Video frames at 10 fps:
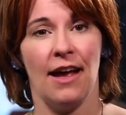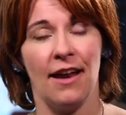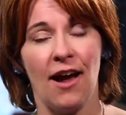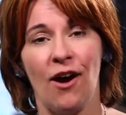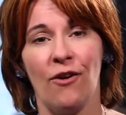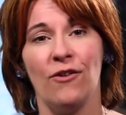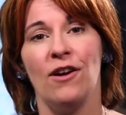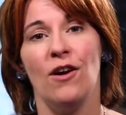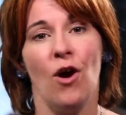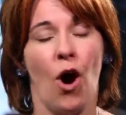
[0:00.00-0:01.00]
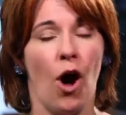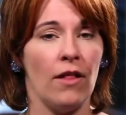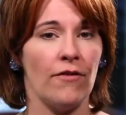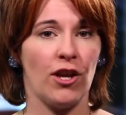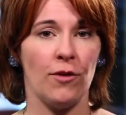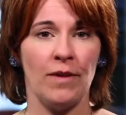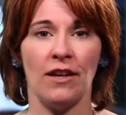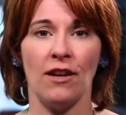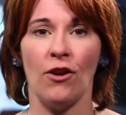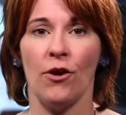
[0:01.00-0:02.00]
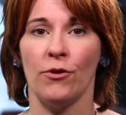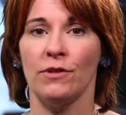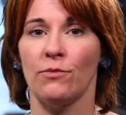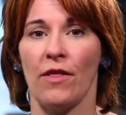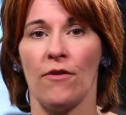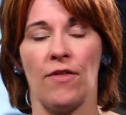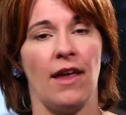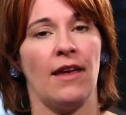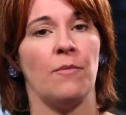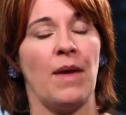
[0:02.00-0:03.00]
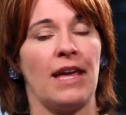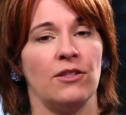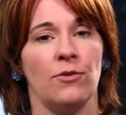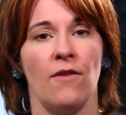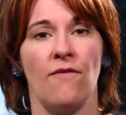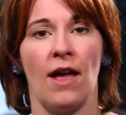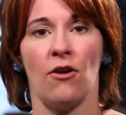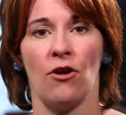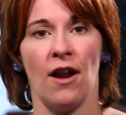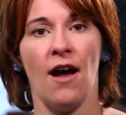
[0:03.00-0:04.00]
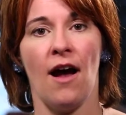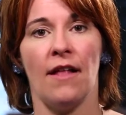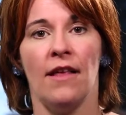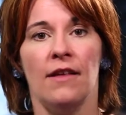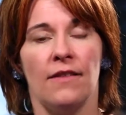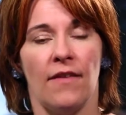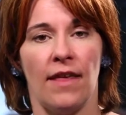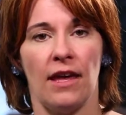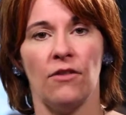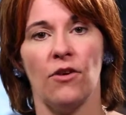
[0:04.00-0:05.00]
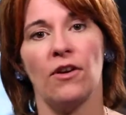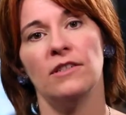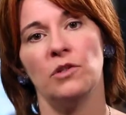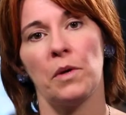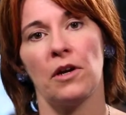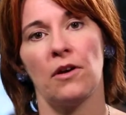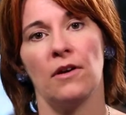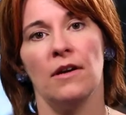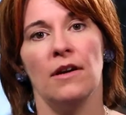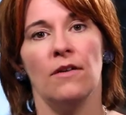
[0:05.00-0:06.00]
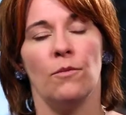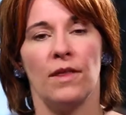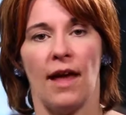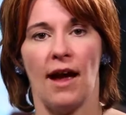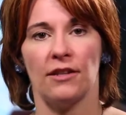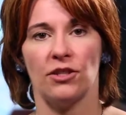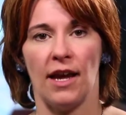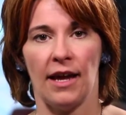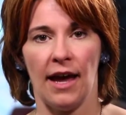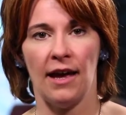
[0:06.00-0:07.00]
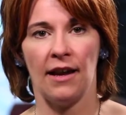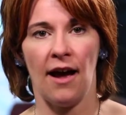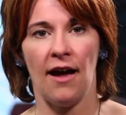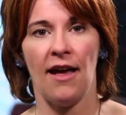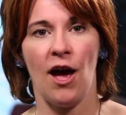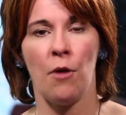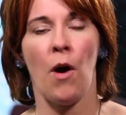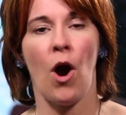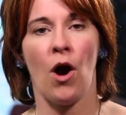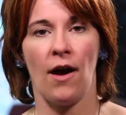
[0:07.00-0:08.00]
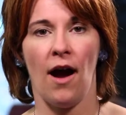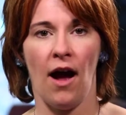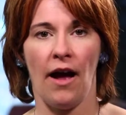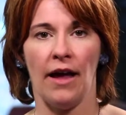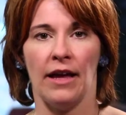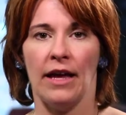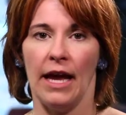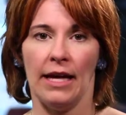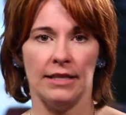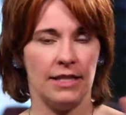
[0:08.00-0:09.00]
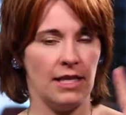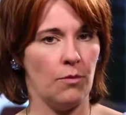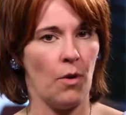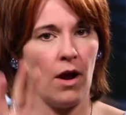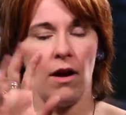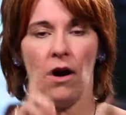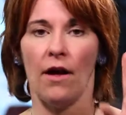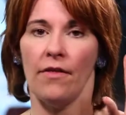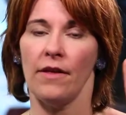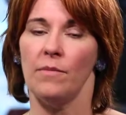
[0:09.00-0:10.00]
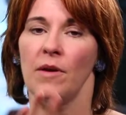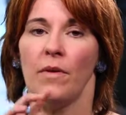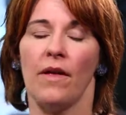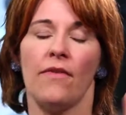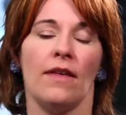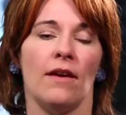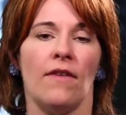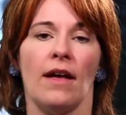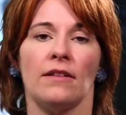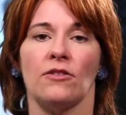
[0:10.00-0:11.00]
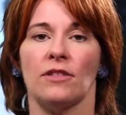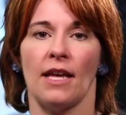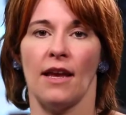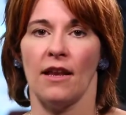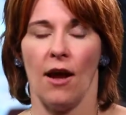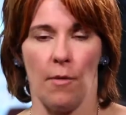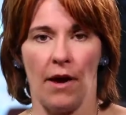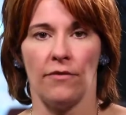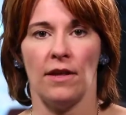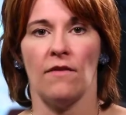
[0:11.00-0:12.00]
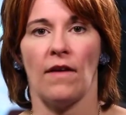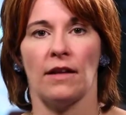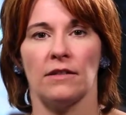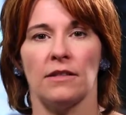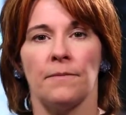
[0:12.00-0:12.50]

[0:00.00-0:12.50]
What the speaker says: And now all of our community knows, whether they can make it to an event or not, that they can look on Twitter with the hashtag NIMRI and see what all the people at the event are saying about the event.